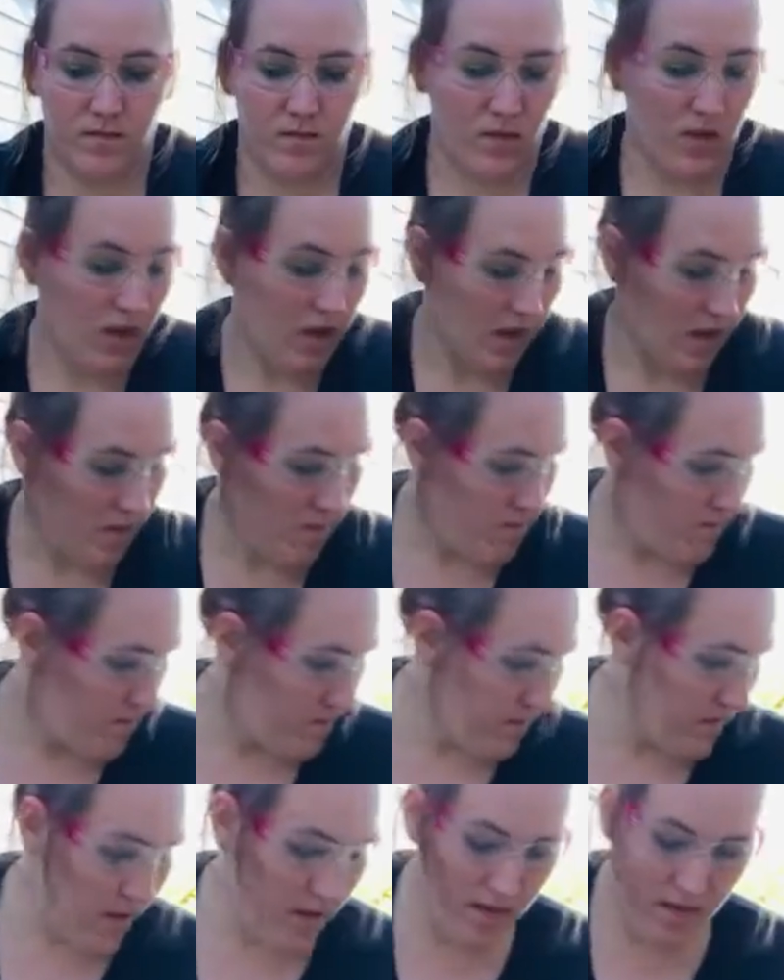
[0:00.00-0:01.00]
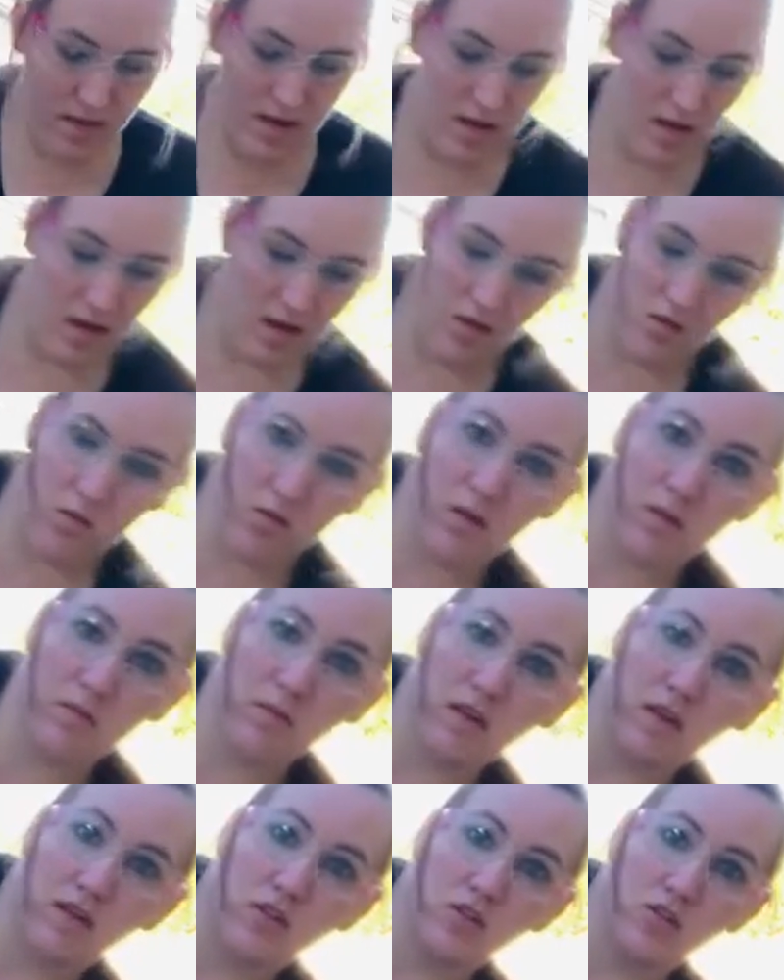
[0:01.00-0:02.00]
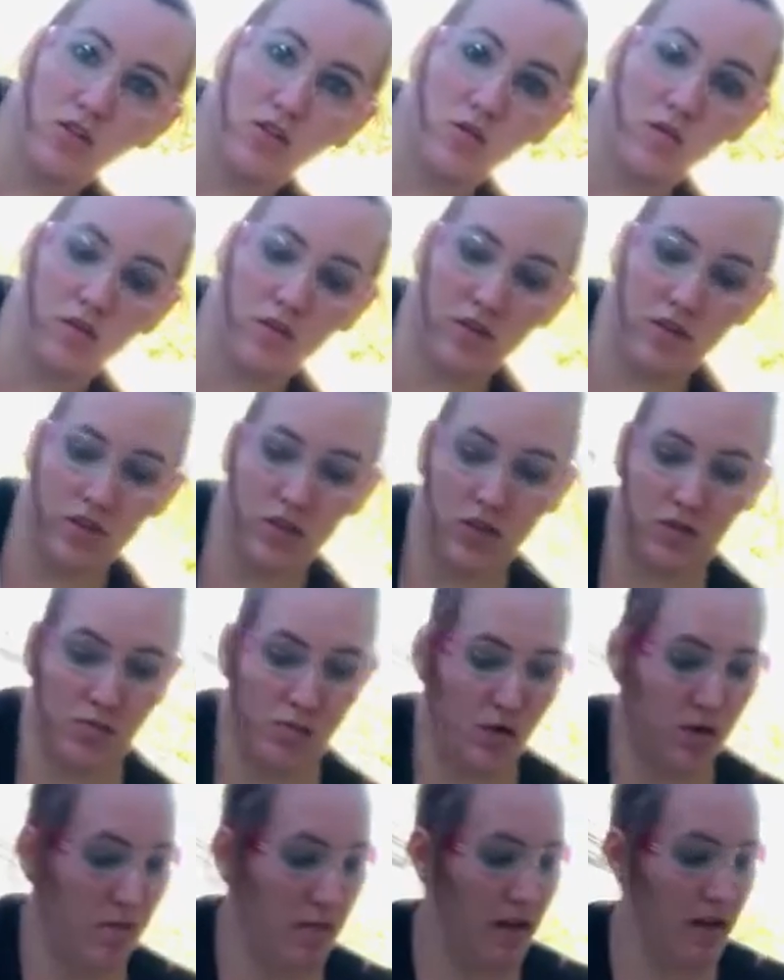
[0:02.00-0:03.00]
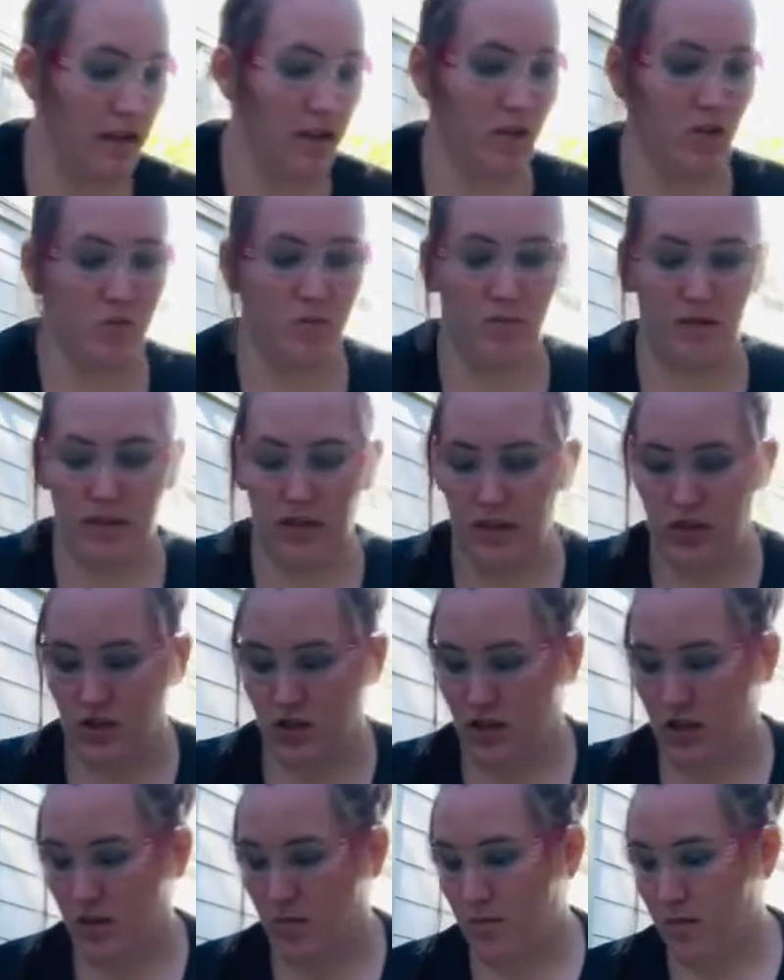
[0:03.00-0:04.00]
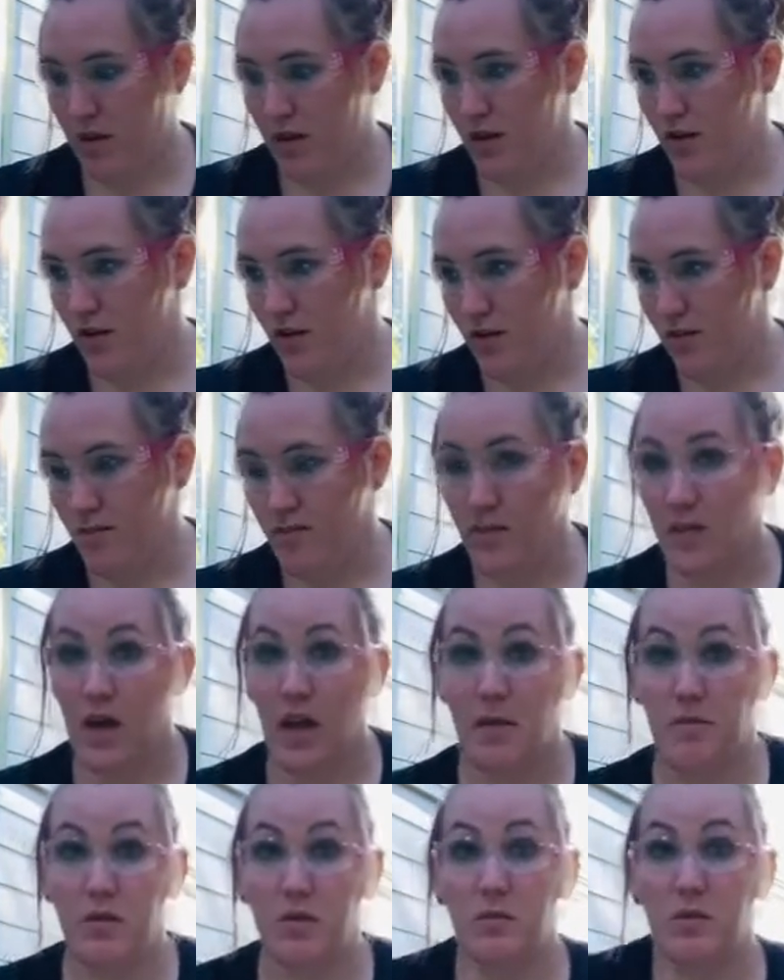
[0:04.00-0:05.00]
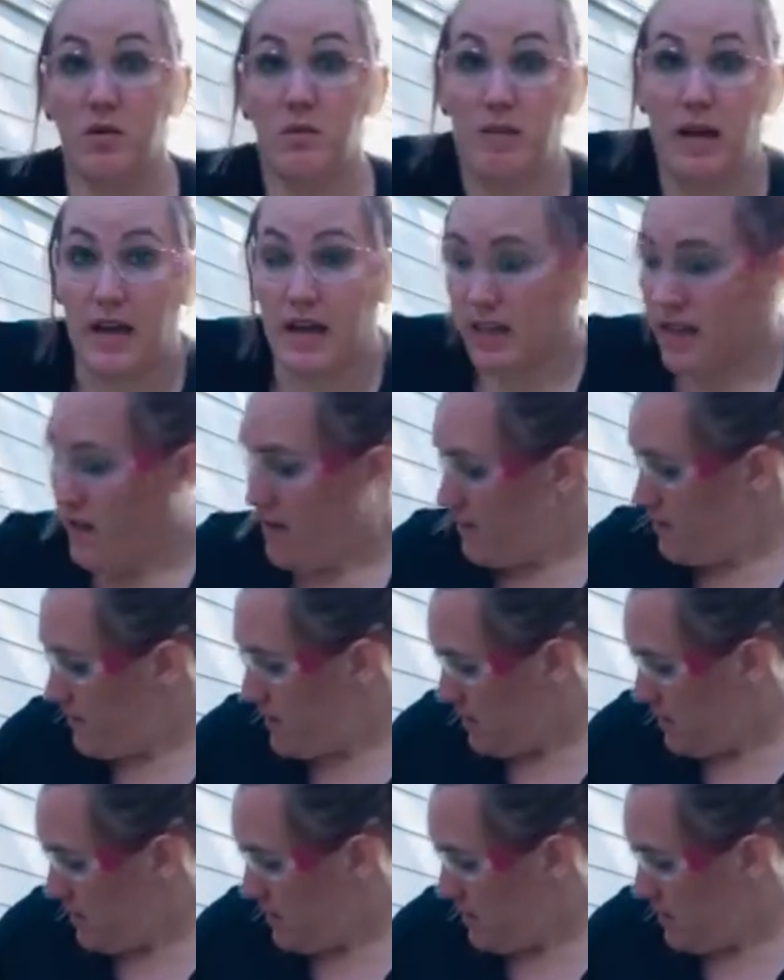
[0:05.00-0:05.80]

Okay. And then what I'm going to do is just bring my little bleach up here. I'm going to put my gloves